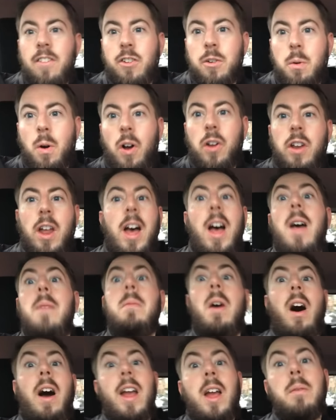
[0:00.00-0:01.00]
everyone,
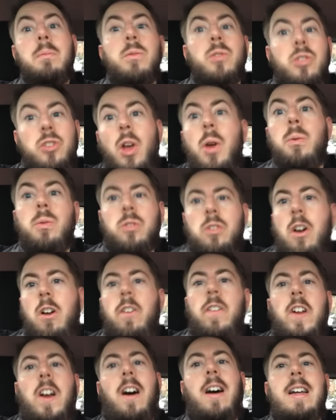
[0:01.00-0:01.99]
I am so
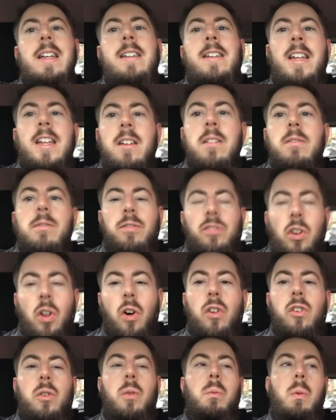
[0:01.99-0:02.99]
sorry I didn't
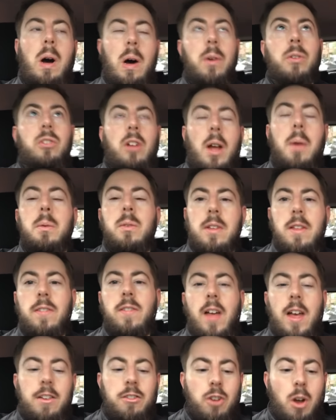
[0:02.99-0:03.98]
vlog whilst I was in
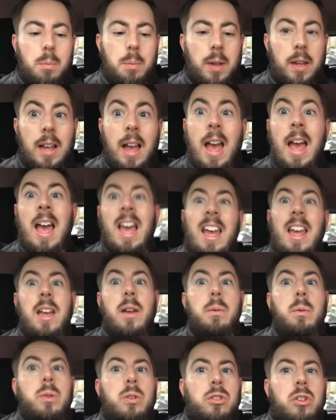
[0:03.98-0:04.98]
there shopping.
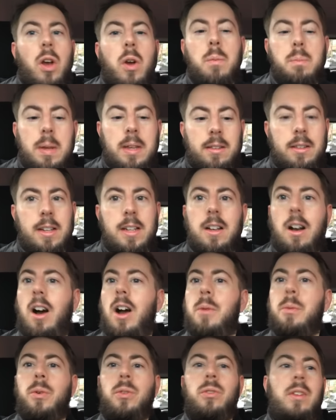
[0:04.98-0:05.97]
It was so busy,
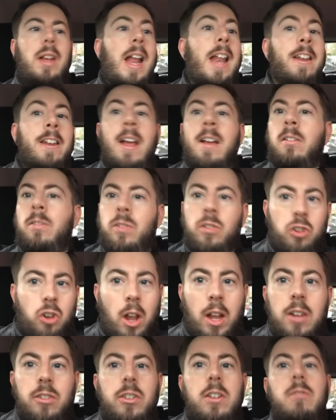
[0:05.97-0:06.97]
I was in and out of the
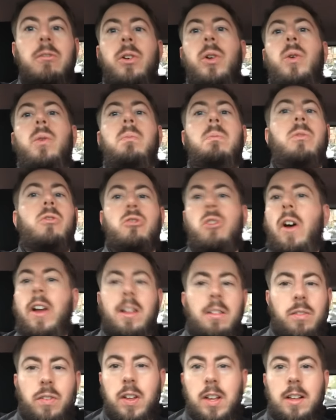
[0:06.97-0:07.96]
changing room
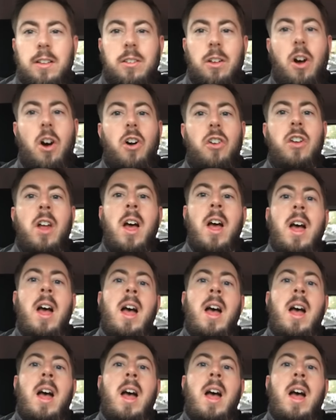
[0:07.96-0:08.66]
trying things on.